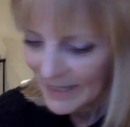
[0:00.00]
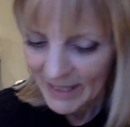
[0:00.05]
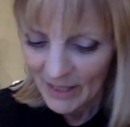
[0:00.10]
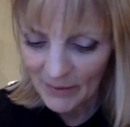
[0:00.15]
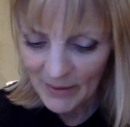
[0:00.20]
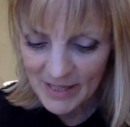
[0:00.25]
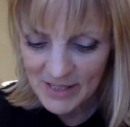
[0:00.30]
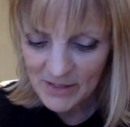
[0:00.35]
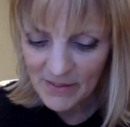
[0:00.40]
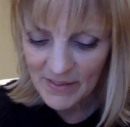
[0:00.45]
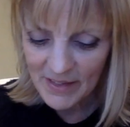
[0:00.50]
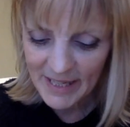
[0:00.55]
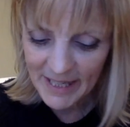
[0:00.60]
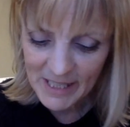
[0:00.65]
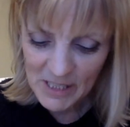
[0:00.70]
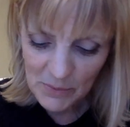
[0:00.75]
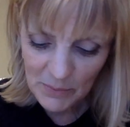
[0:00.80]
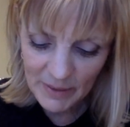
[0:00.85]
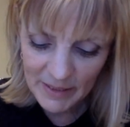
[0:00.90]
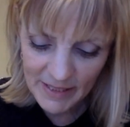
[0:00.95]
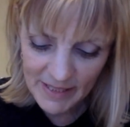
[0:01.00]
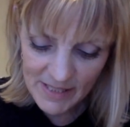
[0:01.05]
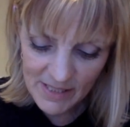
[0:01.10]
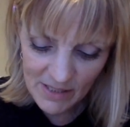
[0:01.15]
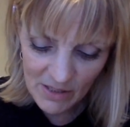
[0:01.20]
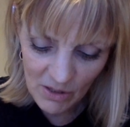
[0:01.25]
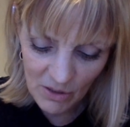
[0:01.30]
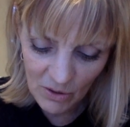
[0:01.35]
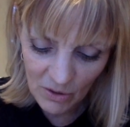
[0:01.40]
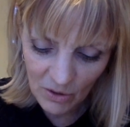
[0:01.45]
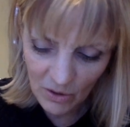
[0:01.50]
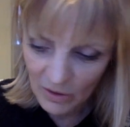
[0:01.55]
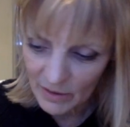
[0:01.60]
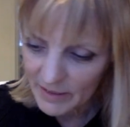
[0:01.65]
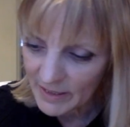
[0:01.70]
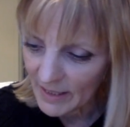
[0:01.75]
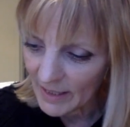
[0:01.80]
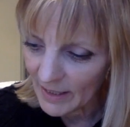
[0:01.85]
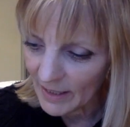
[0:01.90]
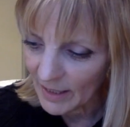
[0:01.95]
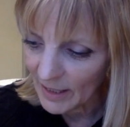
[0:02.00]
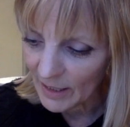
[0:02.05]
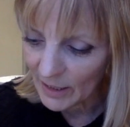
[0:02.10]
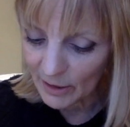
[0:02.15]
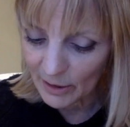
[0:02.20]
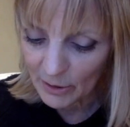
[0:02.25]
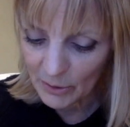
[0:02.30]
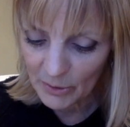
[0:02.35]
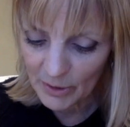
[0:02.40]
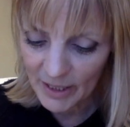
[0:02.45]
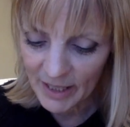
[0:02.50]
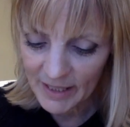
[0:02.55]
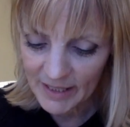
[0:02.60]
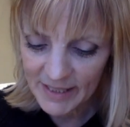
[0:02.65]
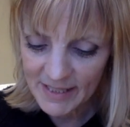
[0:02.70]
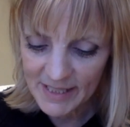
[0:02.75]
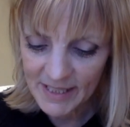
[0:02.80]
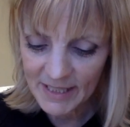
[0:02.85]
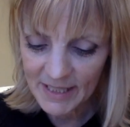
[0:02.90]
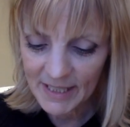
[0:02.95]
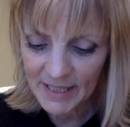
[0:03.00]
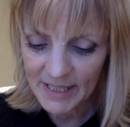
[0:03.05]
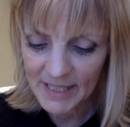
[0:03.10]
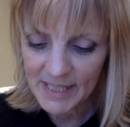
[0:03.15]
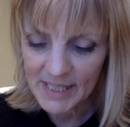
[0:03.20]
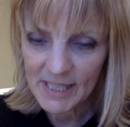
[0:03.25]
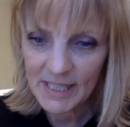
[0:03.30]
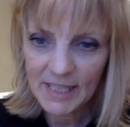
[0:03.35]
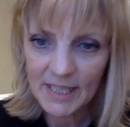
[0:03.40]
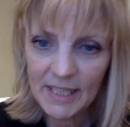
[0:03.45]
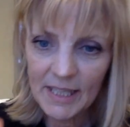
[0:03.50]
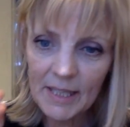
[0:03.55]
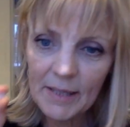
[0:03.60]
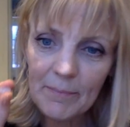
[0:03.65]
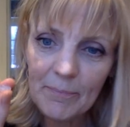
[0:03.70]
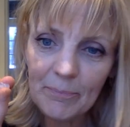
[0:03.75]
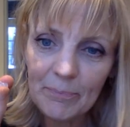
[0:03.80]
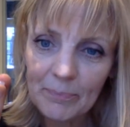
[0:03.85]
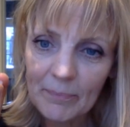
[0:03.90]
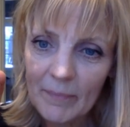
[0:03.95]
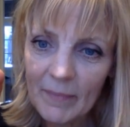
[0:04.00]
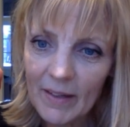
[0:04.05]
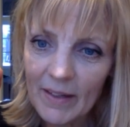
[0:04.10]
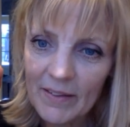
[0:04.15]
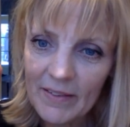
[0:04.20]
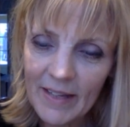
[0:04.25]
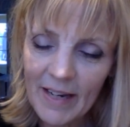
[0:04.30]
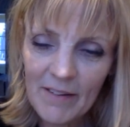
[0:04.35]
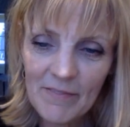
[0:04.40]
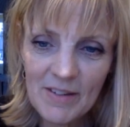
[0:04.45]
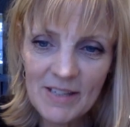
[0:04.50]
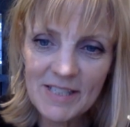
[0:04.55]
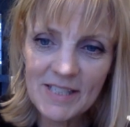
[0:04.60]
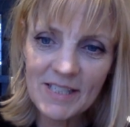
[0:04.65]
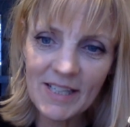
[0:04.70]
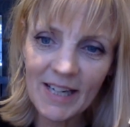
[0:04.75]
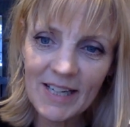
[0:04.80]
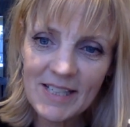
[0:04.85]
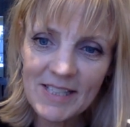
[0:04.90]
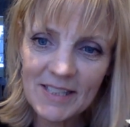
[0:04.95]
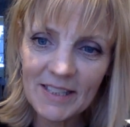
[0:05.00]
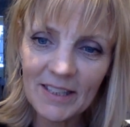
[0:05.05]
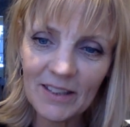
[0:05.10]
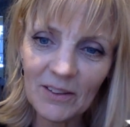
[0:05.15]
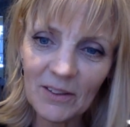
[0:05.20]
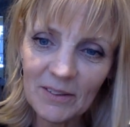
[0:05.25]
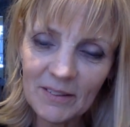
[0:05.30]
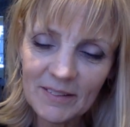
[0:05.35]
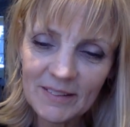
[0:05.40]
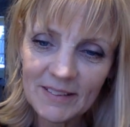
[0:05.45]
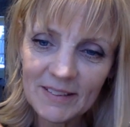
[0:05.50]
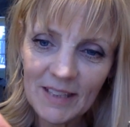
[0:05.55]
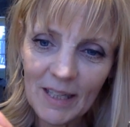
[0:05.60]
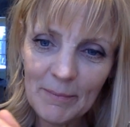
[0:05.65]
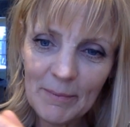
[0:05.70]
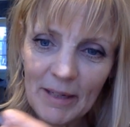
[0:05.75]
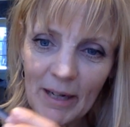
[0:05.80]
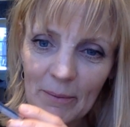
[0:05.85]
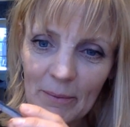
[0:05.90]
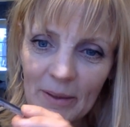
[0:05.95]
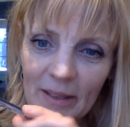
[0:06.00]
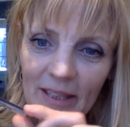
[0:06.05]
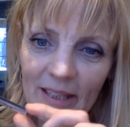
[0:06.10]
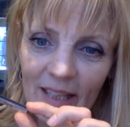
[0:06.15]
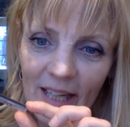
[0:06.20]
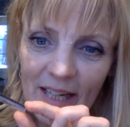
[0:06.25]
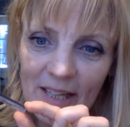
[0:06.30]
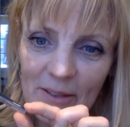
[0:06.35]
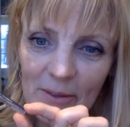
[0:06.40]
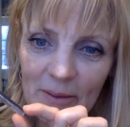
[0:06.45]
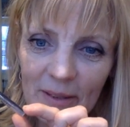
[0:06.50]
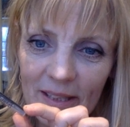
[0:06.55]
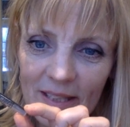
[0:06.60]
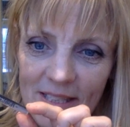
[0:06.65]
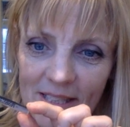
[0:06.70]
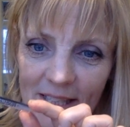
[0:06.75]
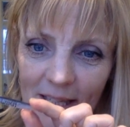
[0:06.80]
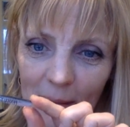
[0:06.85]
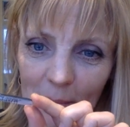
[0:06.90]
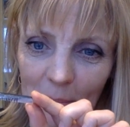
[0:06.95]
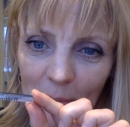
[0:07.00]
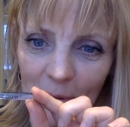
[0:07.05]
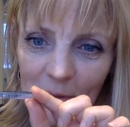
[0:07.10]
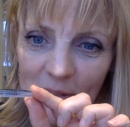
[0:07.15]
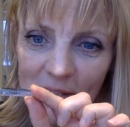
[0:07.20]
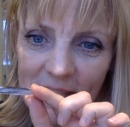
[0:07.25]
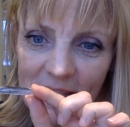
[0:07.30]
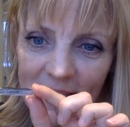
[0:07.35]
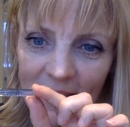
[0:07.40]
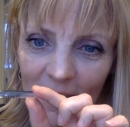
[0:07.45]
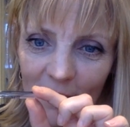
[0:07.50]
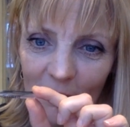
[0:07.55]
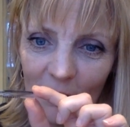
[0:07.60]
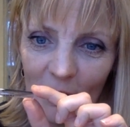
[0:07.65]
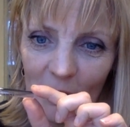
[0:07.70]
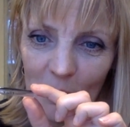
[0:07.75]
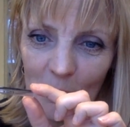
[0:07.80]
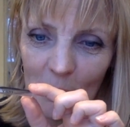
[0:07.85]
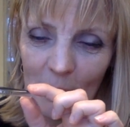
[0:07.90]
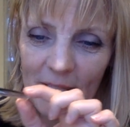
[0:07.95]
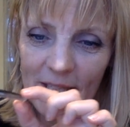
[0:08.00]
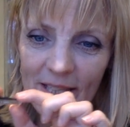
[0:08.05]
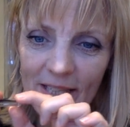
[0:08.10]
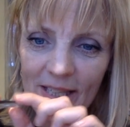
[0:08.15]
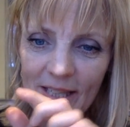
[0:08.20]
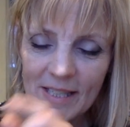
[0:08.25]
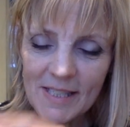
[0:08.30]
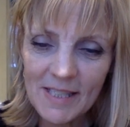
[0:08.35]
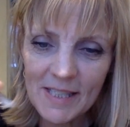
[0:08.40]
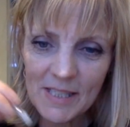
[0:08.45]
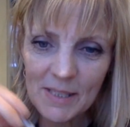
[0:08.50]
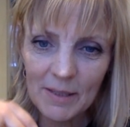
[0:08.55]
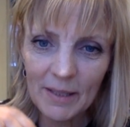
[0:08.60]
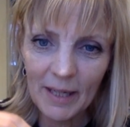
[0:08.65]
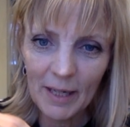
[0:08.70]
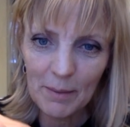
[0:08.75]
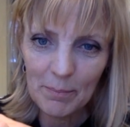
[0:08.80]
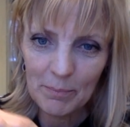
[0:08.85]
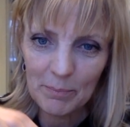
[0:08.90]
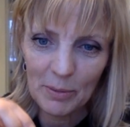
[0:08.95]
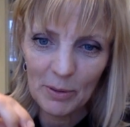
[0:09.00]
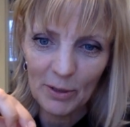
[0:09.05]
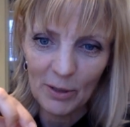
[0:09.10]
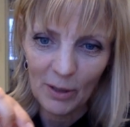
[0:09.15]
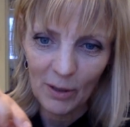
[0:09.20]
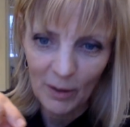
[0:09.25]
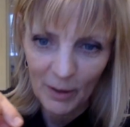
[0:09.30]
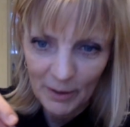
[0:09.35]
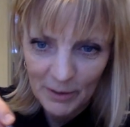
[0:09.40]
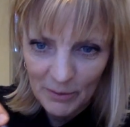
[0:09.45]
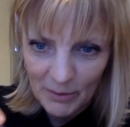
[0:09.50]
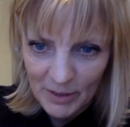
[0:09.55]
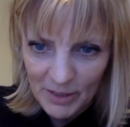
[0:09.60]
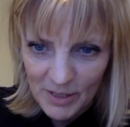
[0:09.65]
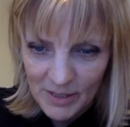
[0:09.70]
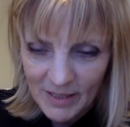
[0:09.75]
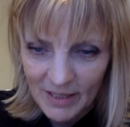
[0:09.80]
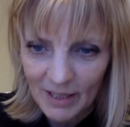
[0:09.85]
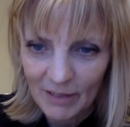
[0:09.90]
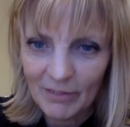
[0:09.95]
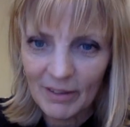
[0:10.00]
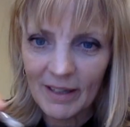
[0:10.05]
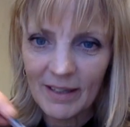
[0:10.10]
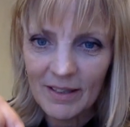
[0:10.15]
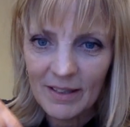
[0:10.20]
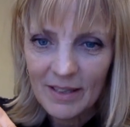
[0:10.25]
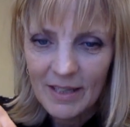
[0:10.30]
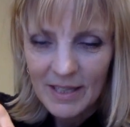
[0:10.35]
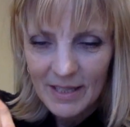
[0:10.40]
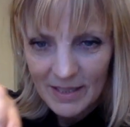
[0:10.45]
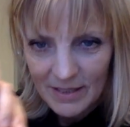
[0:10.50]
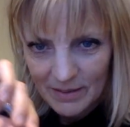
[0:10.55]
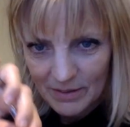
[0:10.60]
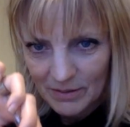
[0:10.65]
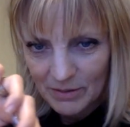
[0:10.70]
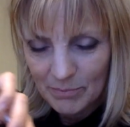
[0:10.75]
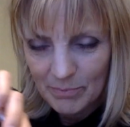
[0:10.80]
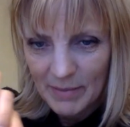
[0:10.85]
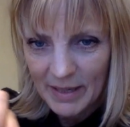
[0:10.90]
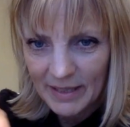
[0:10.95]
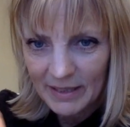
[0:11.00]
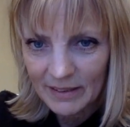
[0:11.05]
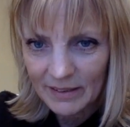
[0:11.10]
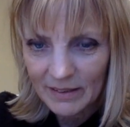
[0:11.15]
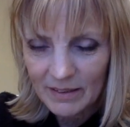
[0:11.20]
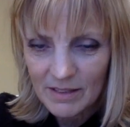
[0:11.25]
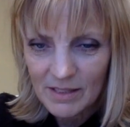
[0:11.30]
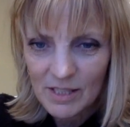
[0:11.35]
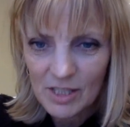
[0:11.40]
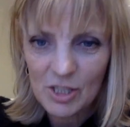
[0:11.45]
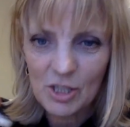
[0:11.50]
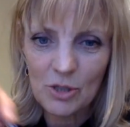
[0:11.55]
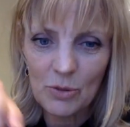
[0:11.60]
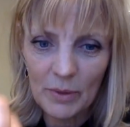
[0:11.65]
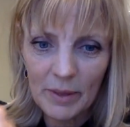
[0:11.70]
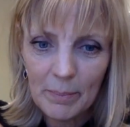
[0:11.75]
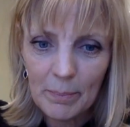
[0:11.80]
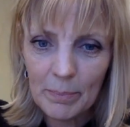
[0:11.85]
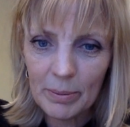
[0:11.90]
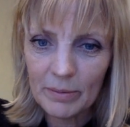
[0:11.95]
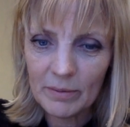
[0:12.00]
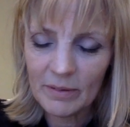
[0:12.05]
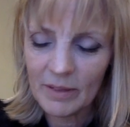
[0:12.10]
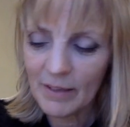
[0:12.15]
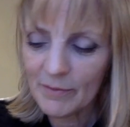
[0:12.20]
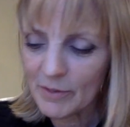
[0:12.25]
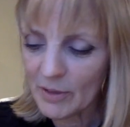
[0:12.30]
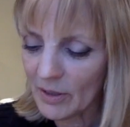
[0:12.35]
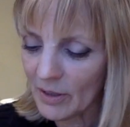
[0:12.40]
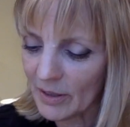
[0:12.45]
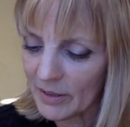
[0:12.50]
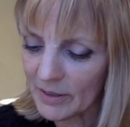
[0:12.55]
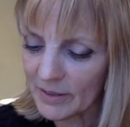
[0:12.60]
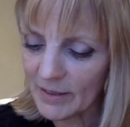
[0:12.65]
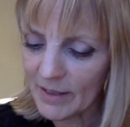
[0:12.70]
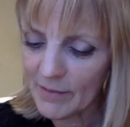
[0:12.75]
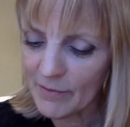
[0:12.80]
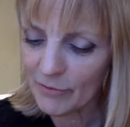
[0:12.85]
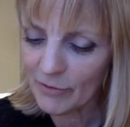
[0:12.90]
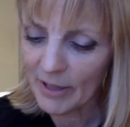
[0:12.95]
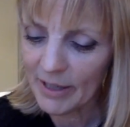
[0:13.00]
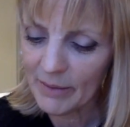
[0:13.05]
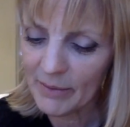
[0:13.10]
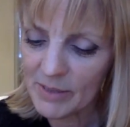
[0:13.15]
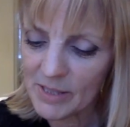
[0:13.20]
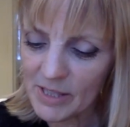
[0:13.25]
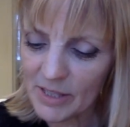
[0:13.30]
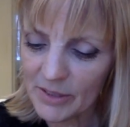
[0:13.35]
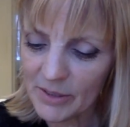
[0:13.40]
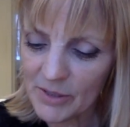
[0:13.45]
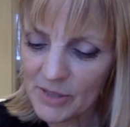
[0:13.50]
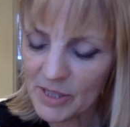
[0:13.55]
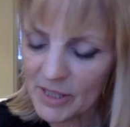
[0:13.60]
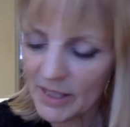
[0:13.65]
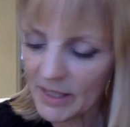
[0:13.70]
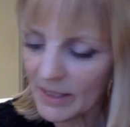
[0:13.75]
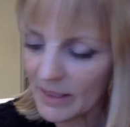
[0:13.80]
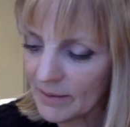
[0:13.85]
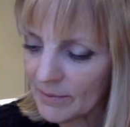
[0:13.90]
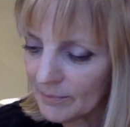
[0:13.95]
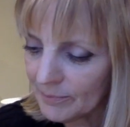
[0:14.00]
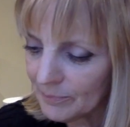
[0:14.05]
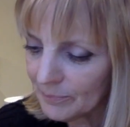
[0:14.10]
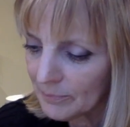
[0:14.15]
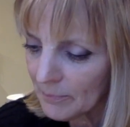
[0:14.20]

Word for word: Okay, so the next one is called uh, Luna. It's an EDT. They have these nice little, I mean, I really like their little samples. These kind of, they're pretty easy to like put on. You can just kind of like make a little strip of, of fragrance on your skin.